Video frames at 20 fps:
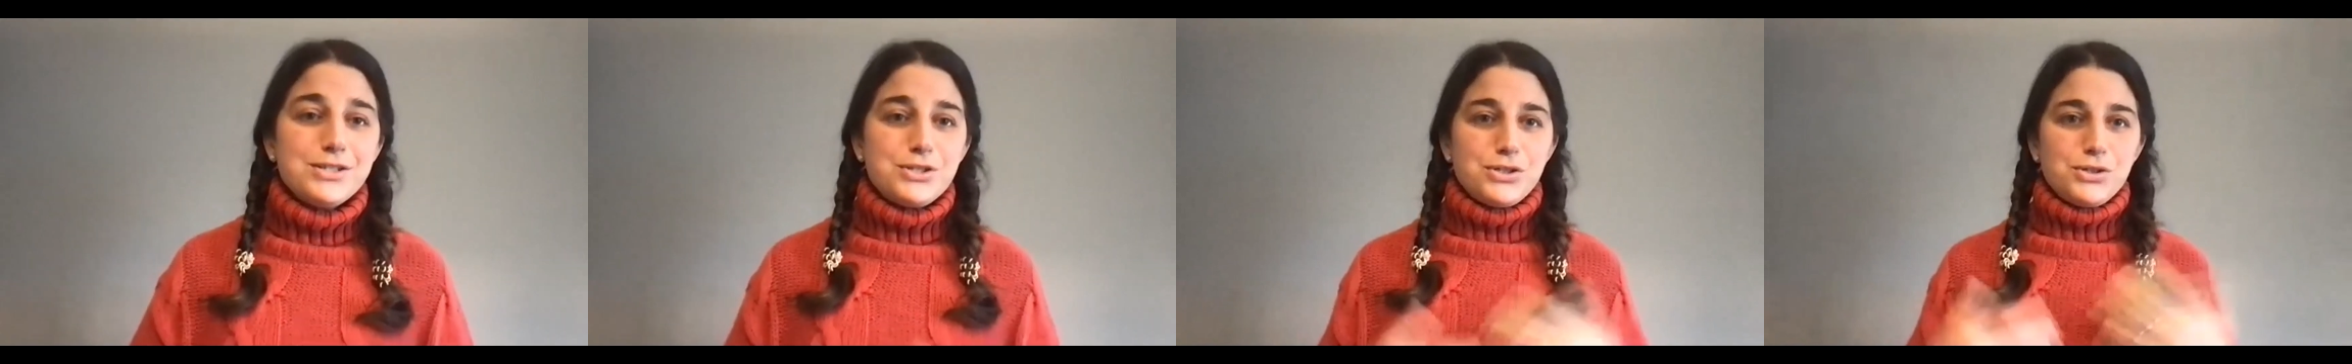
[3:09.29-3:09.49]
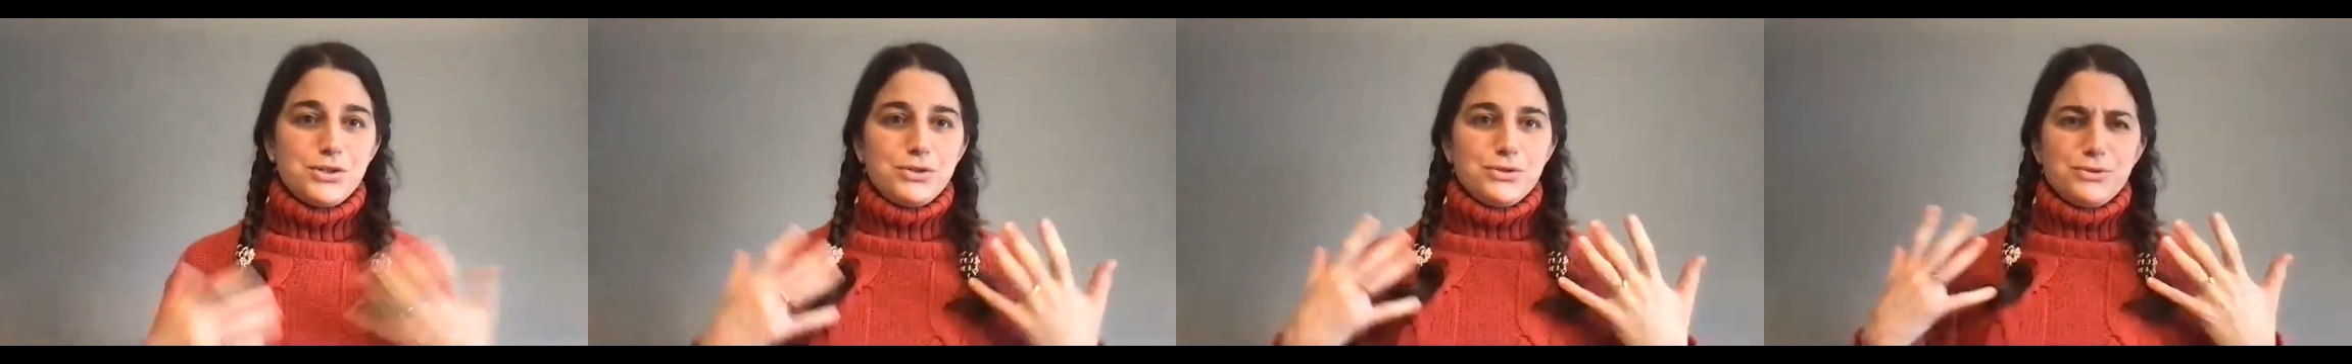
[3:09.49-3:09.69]

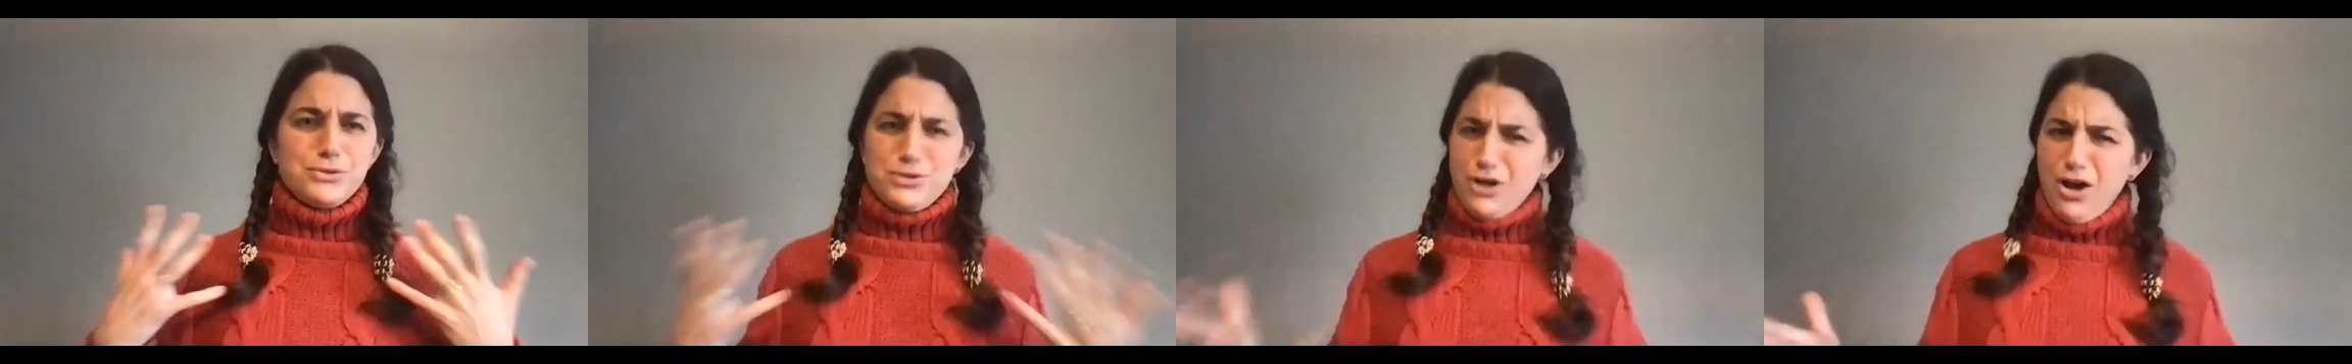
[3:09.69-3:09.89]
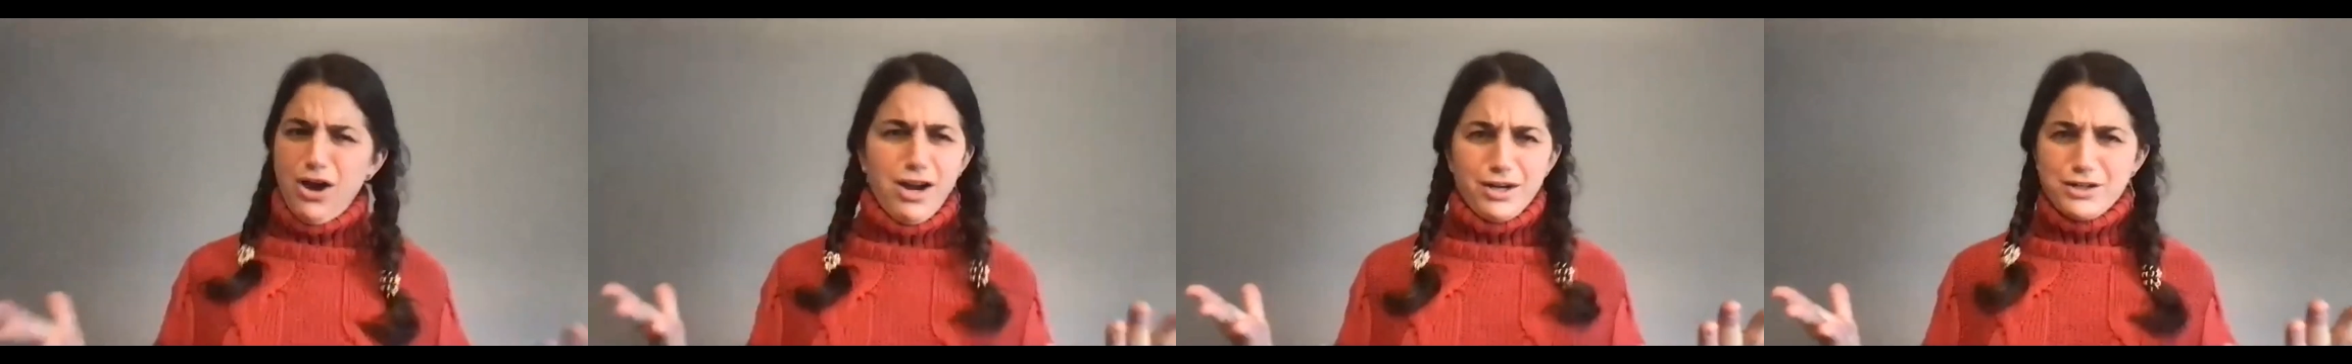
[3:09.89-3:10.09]
to
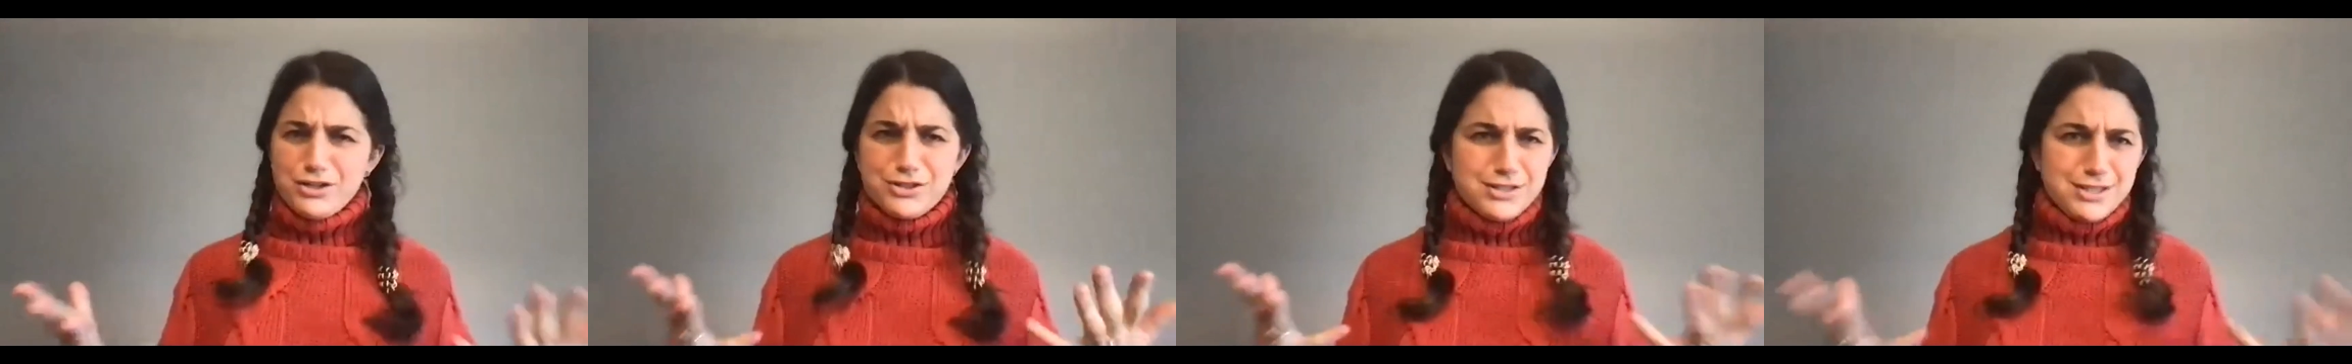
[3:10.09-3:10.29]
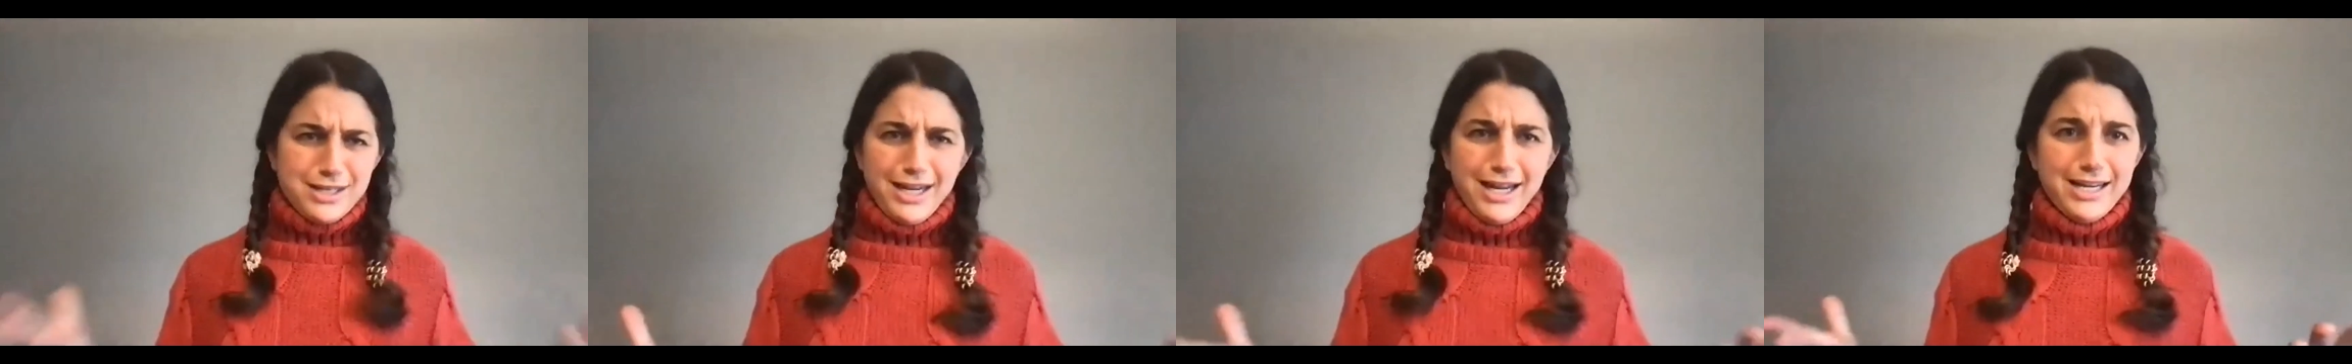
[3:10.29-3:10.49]
talk
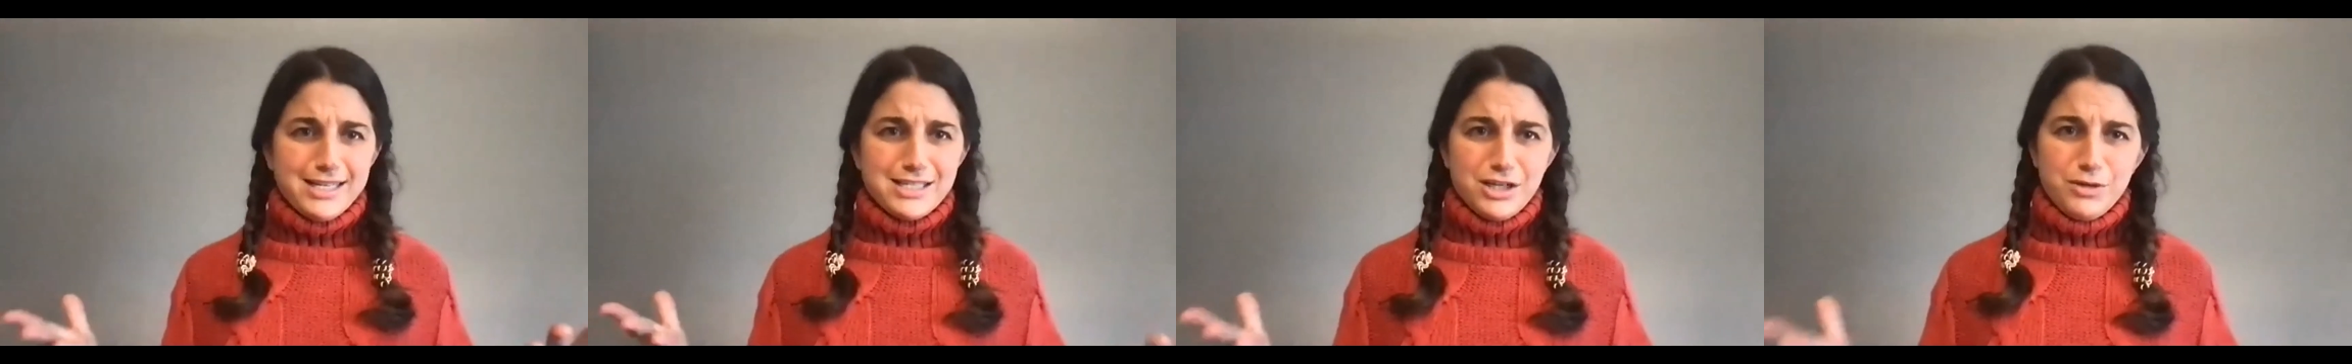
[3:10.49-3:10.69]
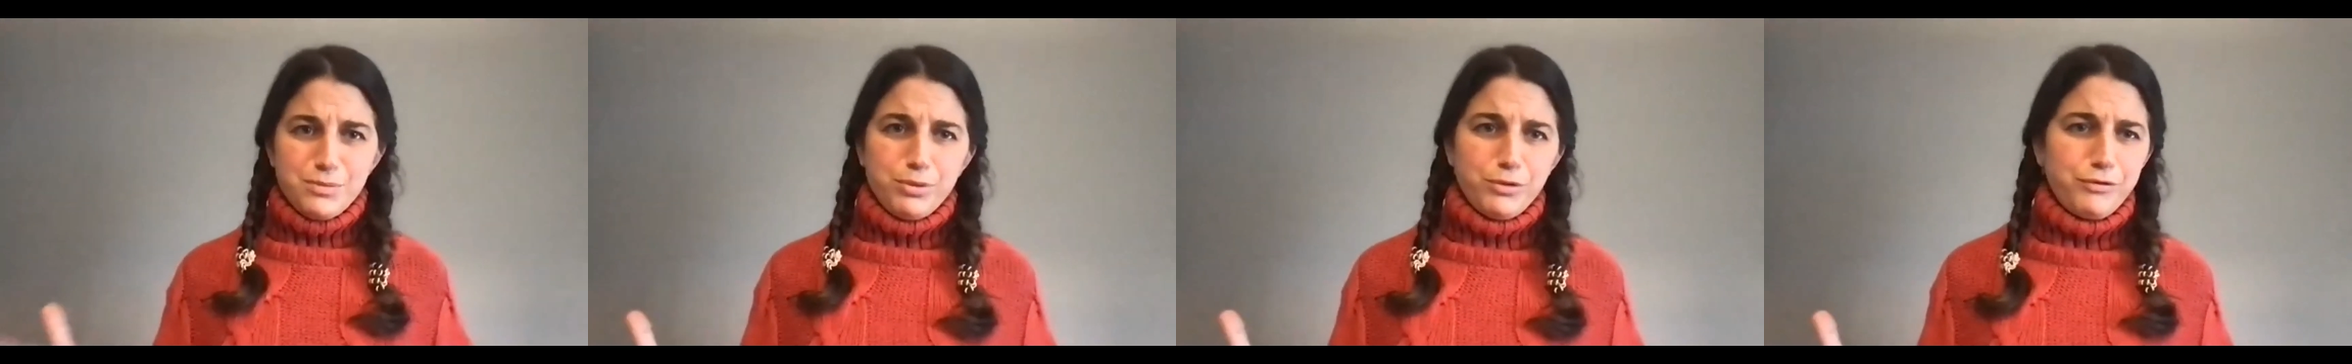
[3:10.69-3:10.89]
just like I
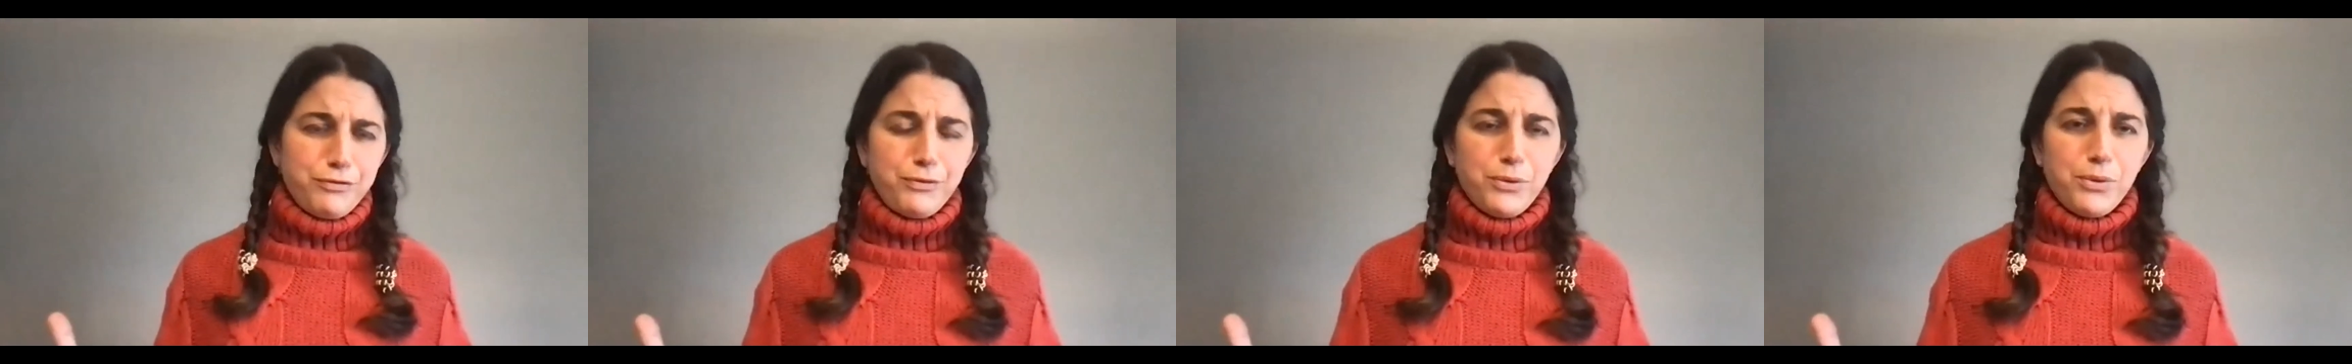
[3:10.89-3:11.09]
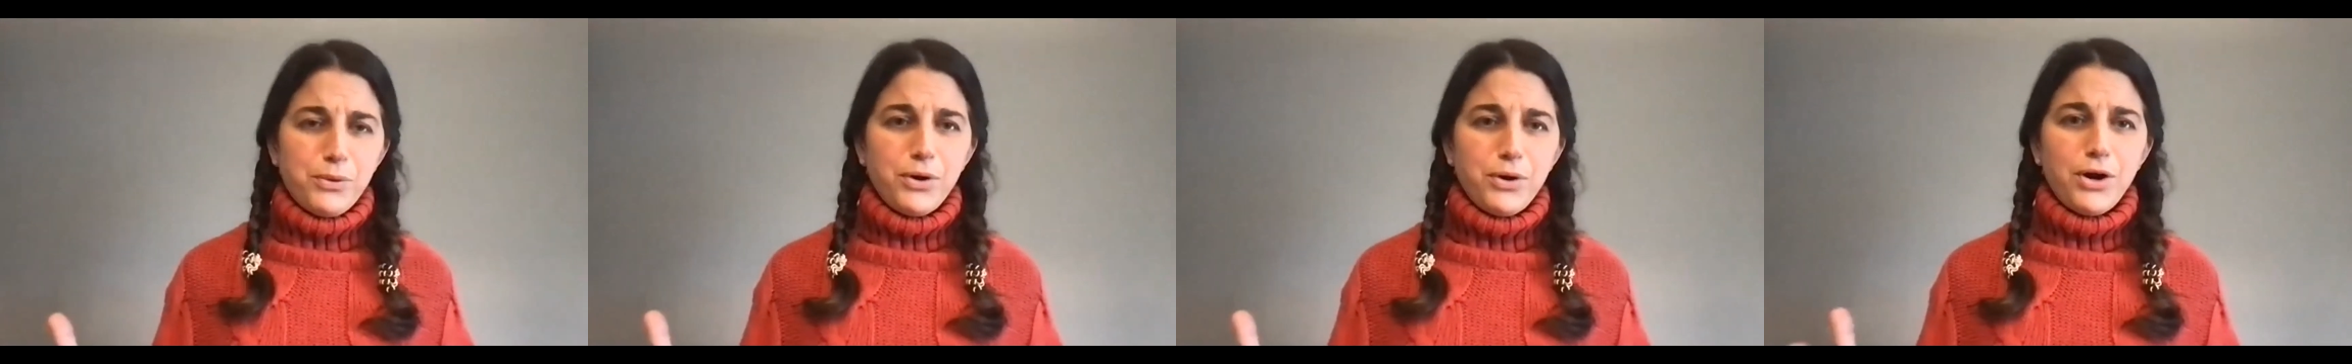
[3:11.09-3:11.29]
did
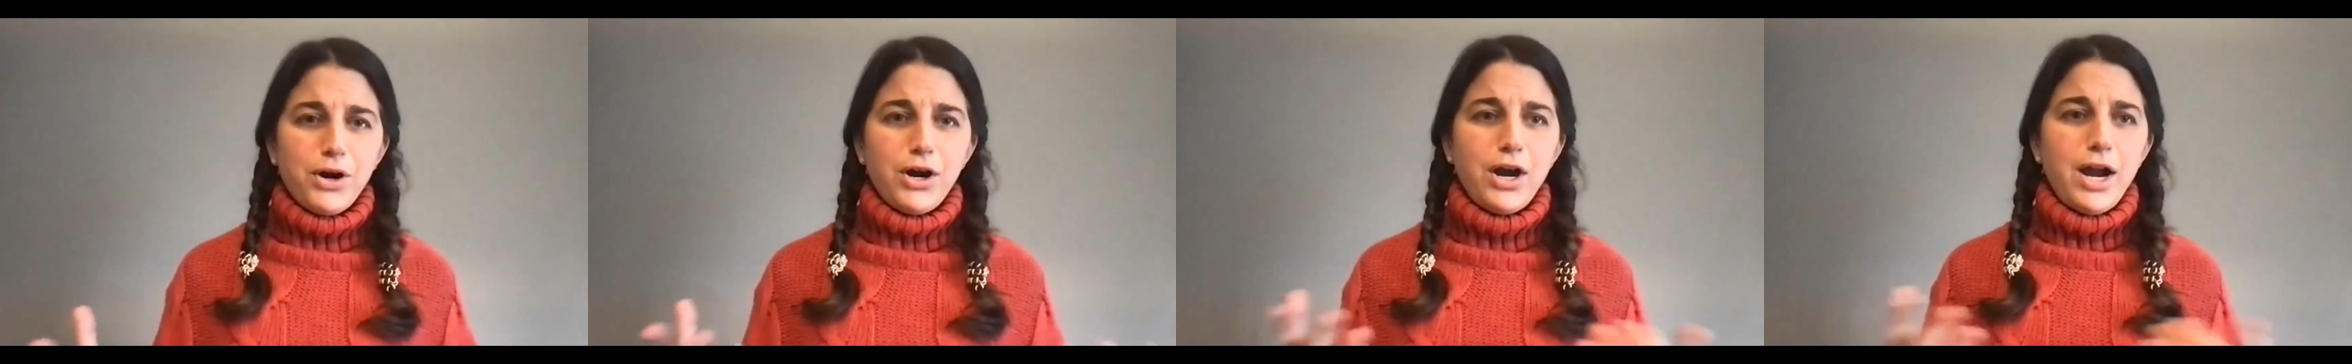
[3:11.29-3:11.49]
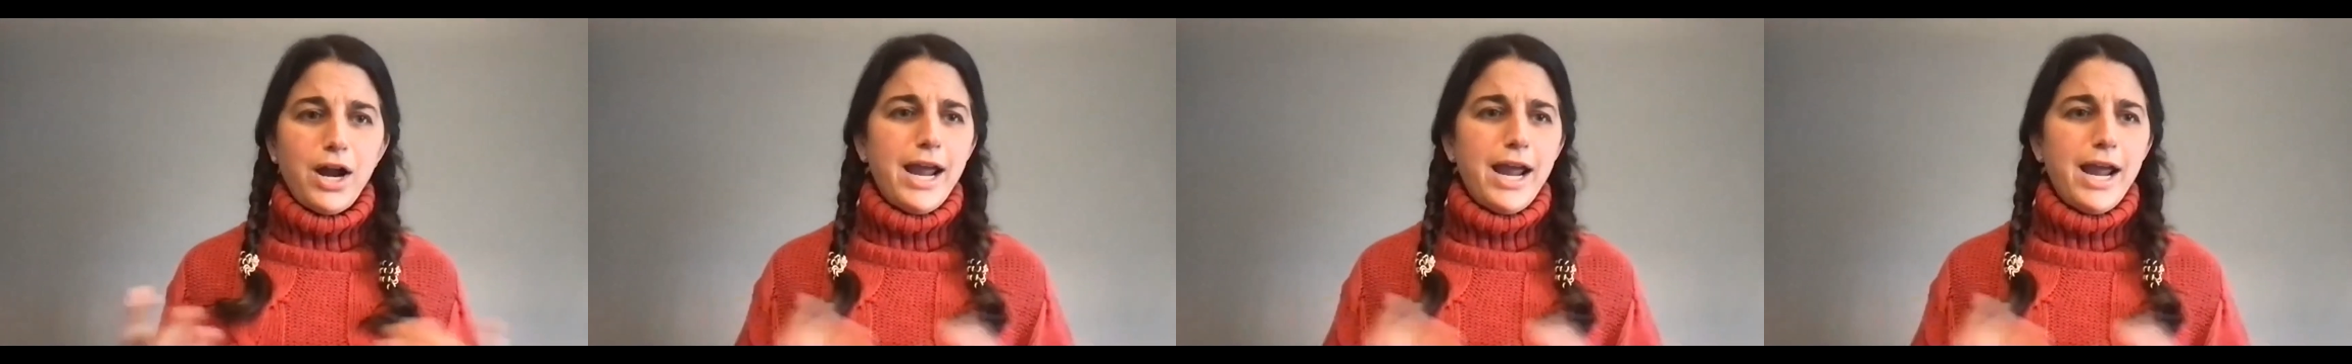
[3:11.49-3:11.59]
before